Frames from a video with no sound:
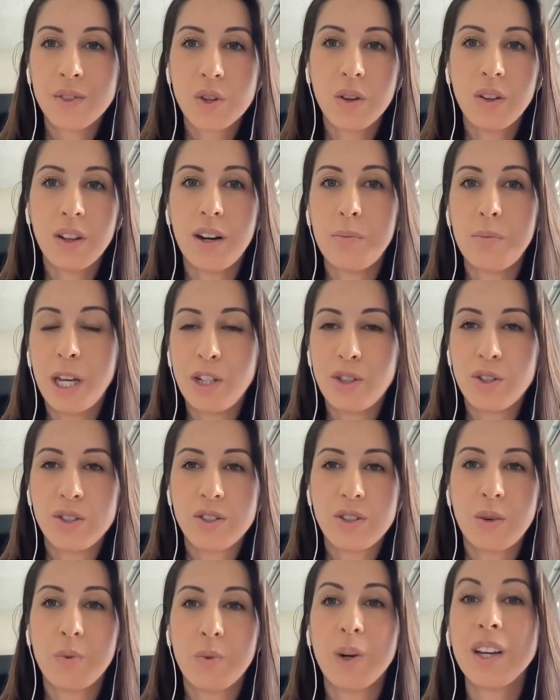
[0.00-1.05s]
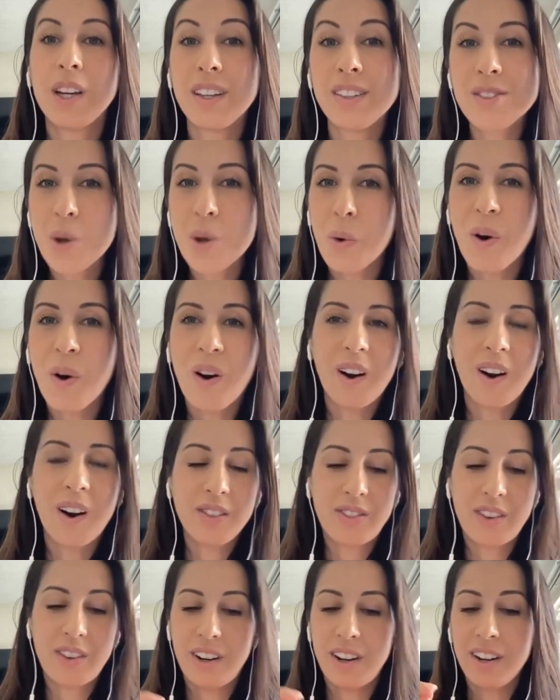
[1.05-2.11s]
So a lot of patients are working so
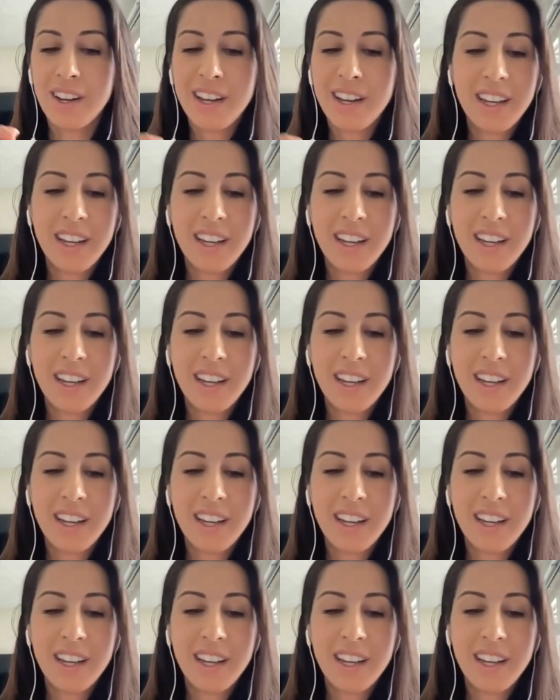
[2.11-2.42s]
hard, they're